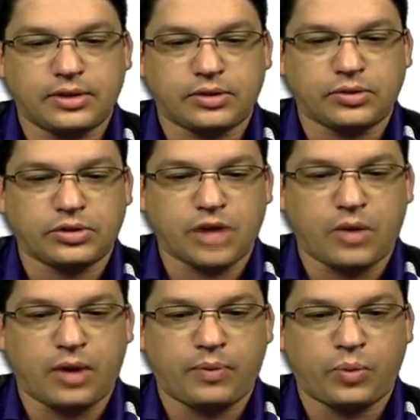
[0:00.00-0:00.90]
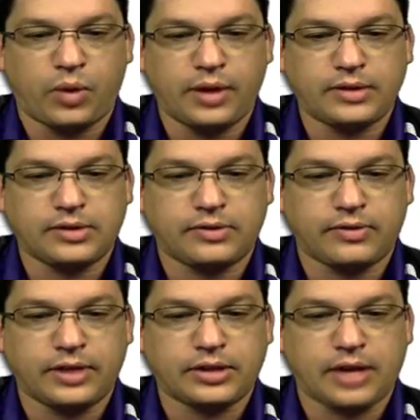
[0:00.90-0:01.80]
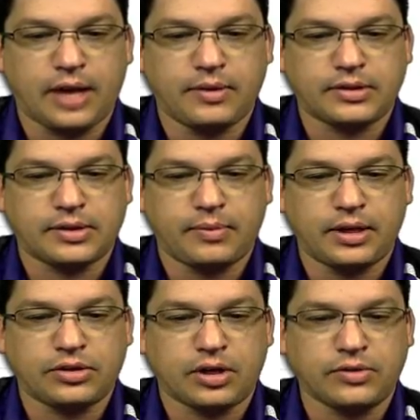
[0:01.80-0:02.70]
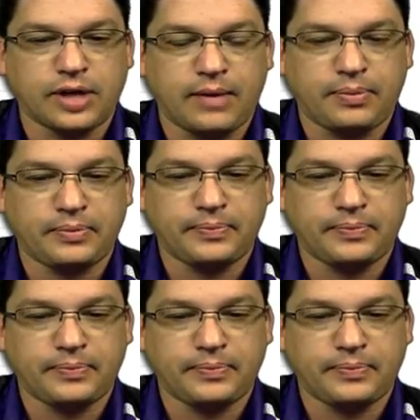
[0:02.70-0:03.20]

This will show up once for each time that somebody shows up.